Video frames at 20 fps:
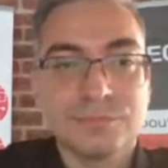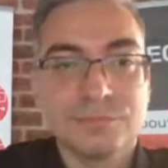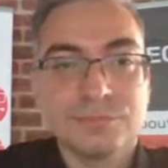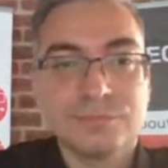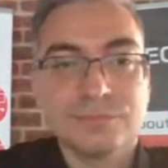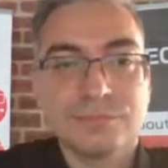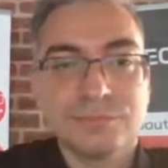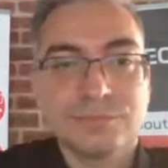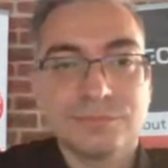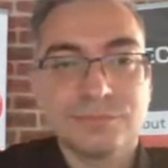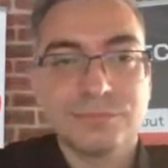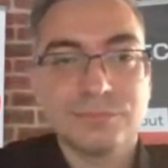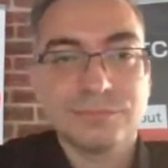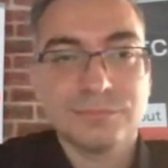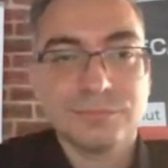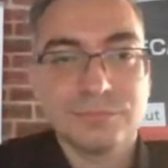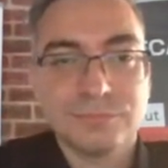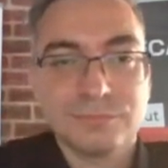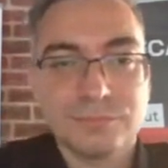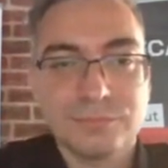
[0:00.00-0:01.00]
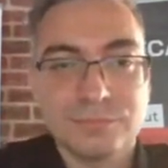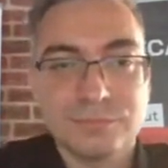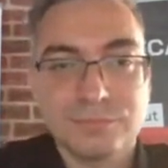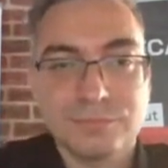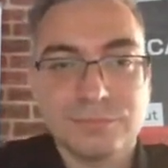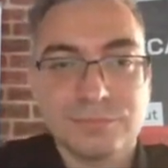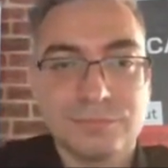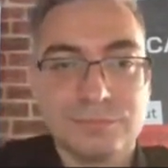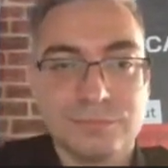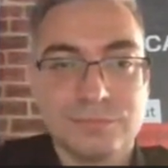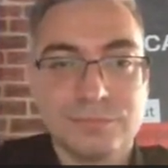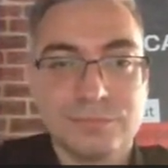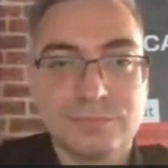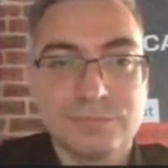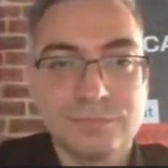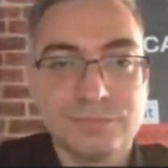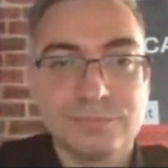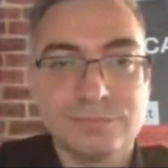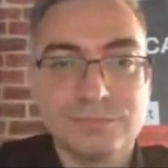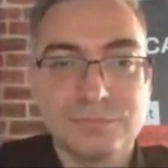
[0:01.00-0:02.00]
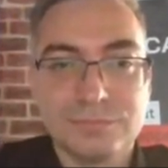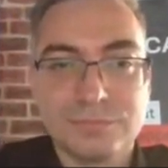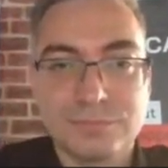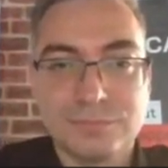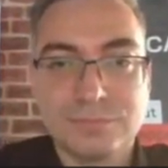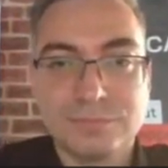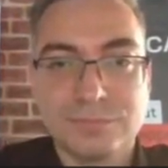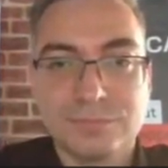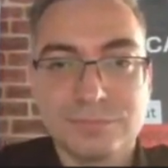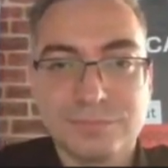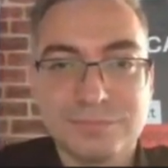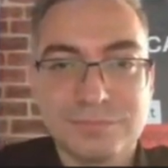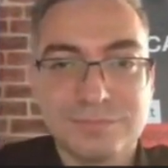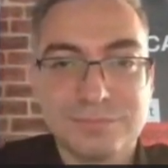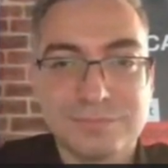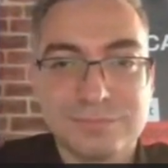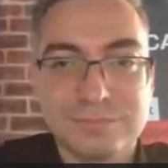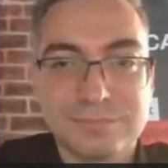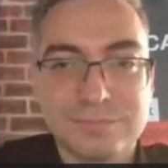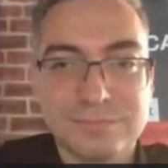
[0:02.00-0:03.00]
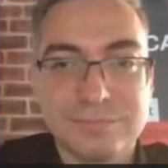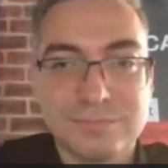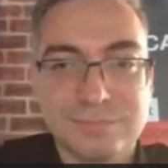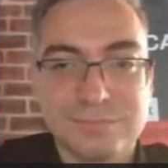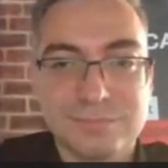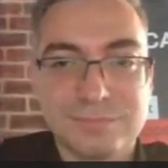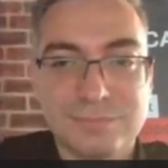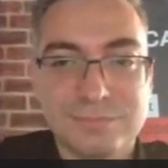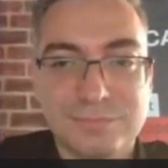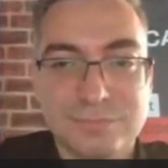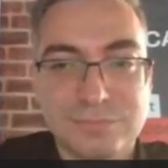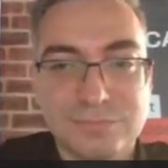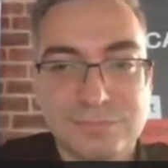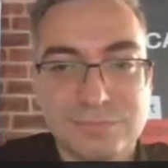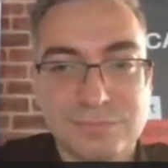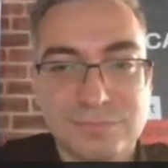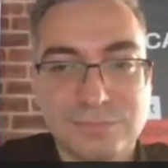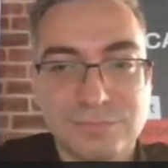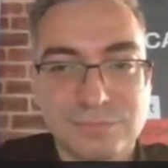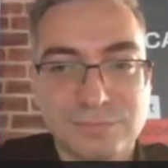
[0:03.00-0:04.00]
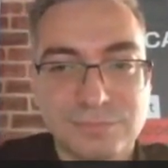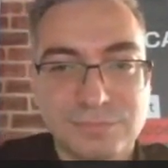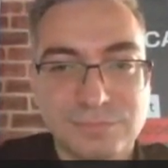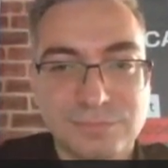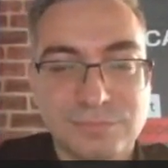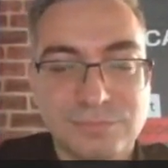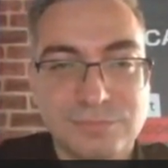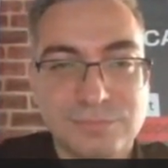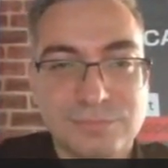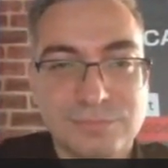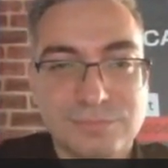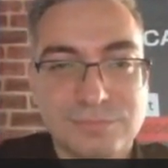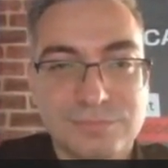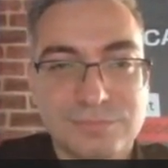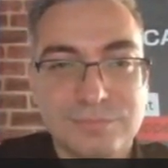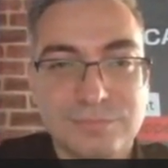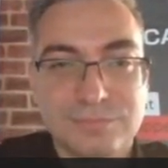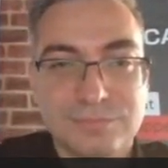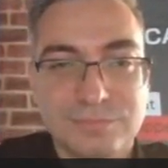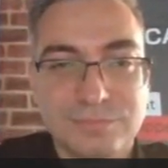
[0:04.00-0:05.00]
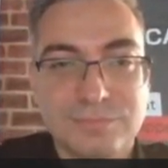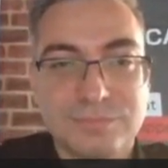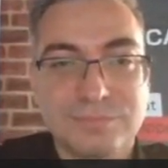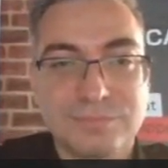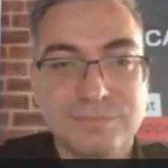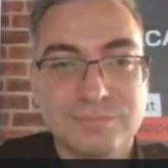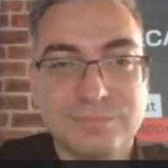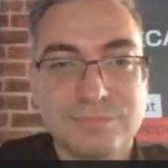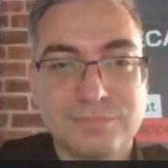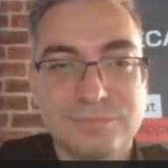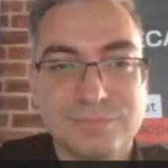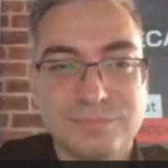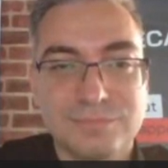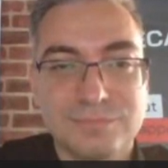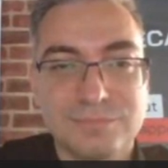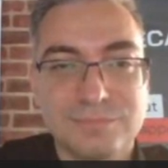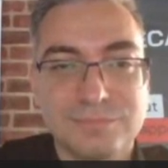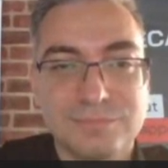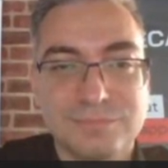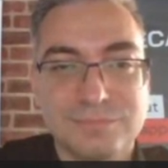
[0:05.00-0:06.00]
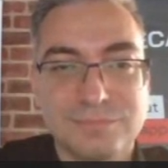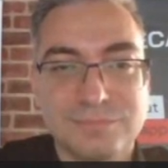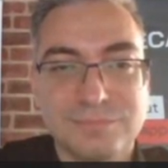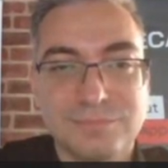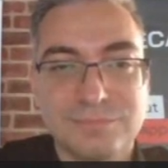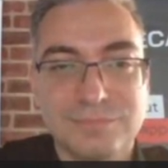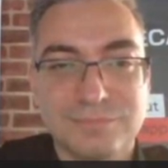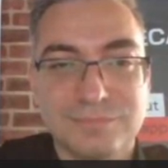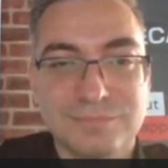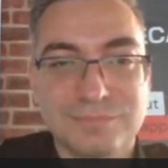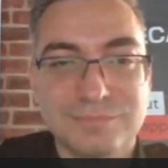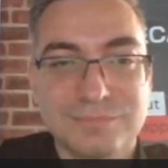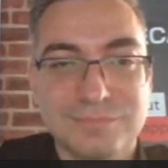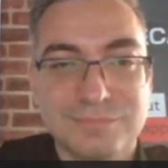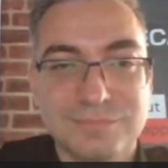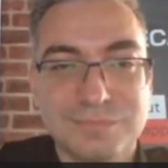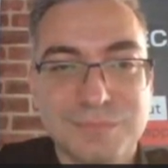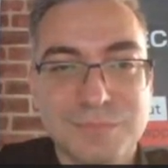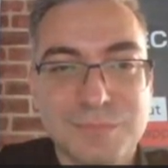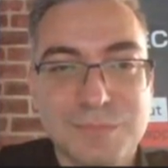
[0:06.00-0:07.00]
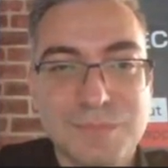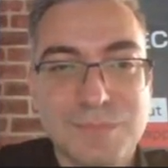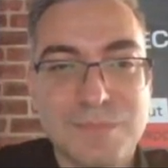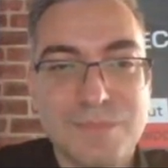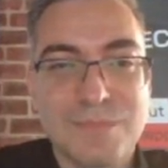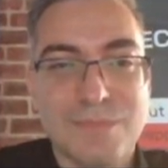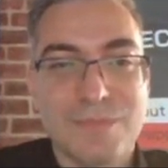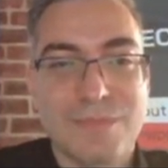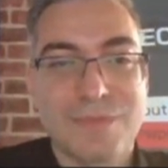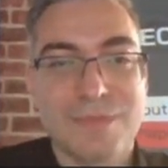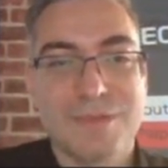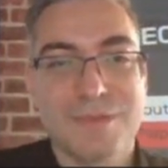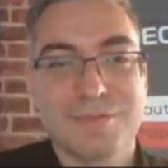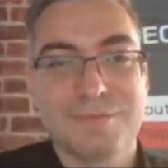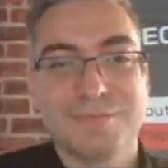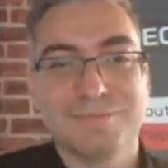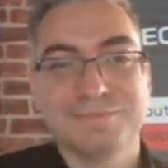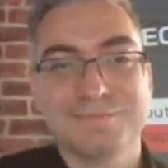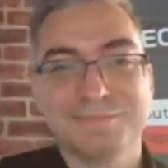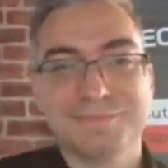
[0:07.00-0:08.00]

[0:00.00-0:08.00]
(not speaking)